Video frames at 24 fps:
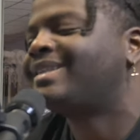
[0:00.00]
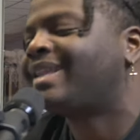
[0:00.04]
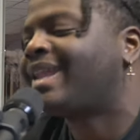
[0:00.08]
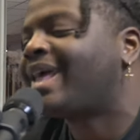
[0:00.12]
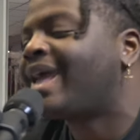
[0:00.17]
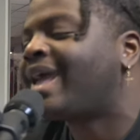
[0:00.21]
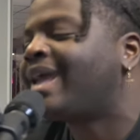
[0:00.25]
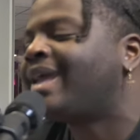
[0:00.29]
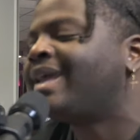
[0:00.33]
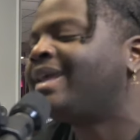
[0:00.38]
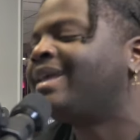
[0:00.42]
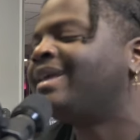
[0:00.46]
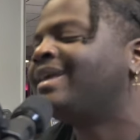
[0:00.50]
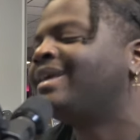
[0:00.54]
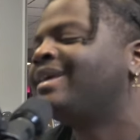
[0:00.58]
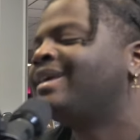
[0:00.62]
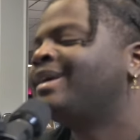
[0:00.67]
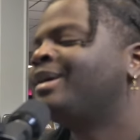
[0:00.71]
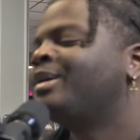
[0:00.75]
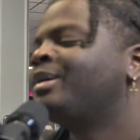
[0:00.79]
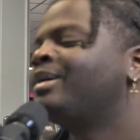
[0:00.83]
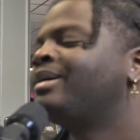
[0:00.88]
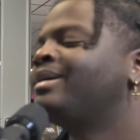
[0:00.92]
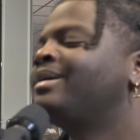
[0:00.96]
They.
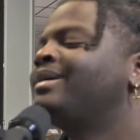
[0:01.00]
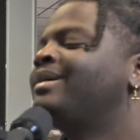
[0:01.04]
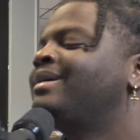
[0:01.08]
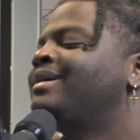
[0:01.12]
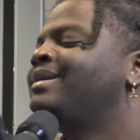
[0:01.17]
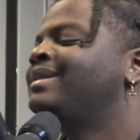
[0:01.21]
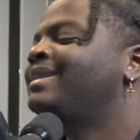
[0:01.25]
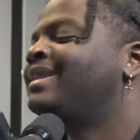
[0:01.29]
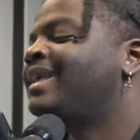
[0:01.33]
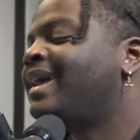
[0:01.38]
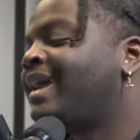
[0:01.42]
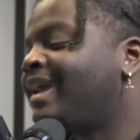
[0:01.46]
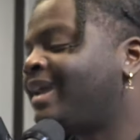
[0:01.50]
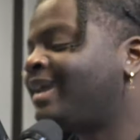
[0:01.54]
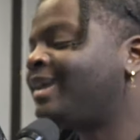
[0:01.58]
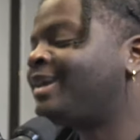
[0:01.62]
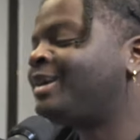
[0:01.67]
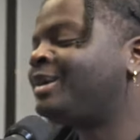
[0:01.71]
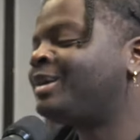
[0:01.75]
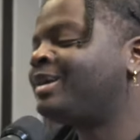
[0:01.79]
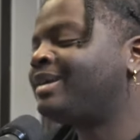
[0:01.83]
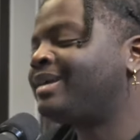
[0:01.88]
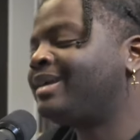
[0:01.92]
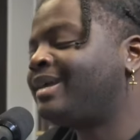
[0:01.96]
Them.
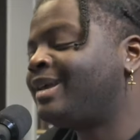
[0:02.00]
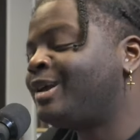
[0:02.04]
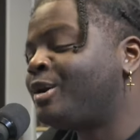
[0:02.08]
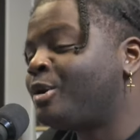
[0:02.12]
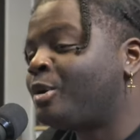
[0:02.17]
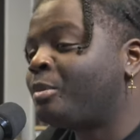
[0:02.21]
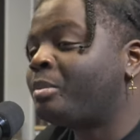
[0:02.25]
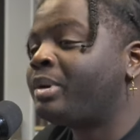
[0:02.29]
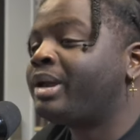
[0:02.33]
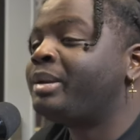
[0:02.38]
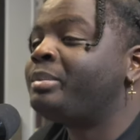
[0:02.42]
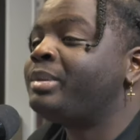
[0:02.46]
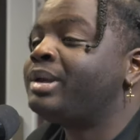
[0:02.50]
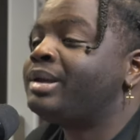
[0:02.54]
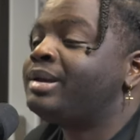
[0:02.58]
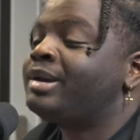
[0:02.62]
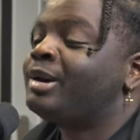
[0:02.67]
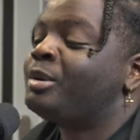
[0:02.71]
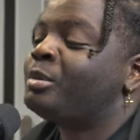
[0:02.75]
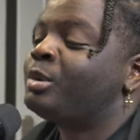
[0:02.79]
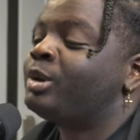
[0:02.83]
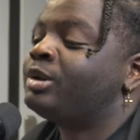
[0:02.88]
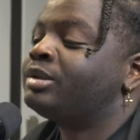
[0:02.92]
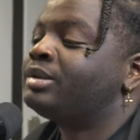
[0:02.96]
They. He gonna make me
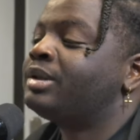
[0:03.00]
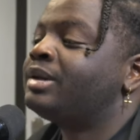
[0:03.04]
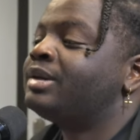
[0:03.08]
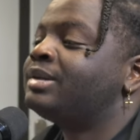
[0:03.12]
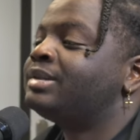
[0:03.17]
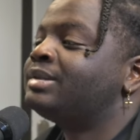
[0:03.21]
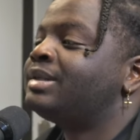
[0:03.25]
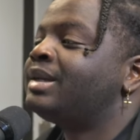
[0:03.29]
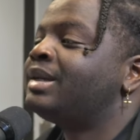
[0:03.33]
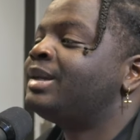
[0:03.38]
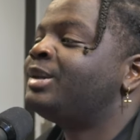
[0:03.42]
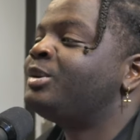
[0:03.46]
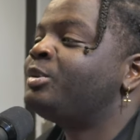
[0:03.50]
come on Thursday.